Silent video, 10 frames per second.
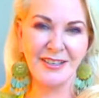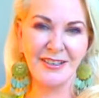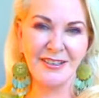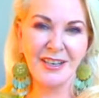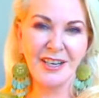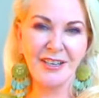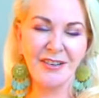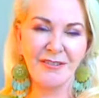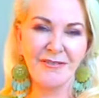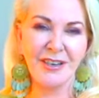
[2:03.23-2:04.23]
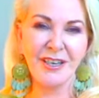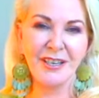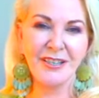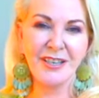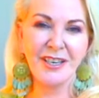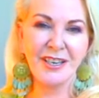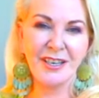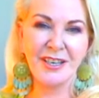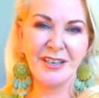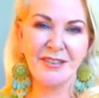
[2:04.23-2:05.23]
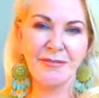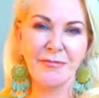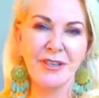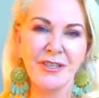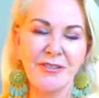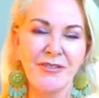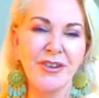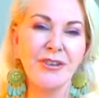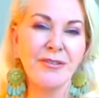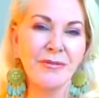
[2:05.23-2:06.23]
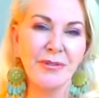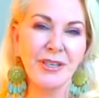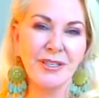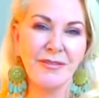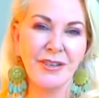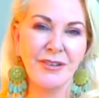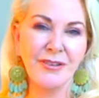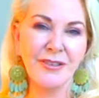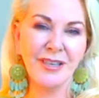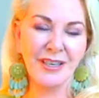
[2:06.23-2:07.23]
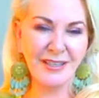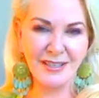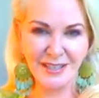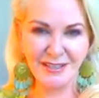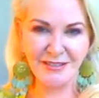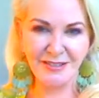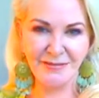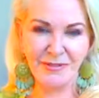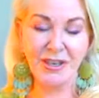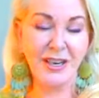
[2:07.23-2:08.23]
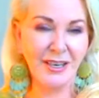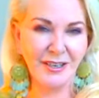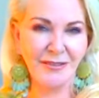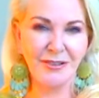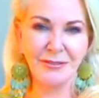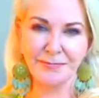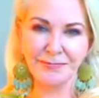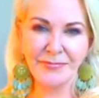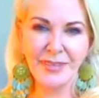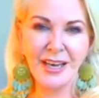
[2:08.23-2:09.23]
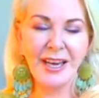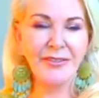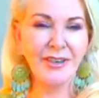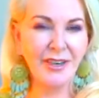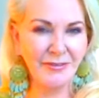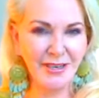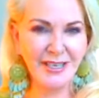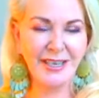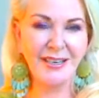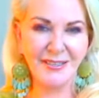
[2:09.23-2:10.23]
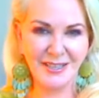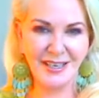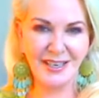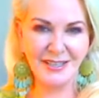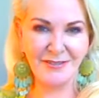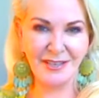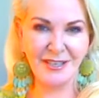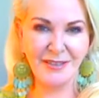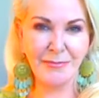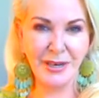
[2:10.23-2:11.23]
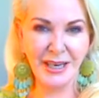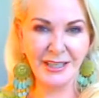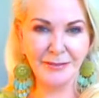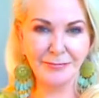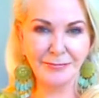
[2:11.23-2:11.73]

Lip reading: So, you know, follow what you know works for you and stick to it. You can't go wrong. Have a great week and I'll see you next week. Bye.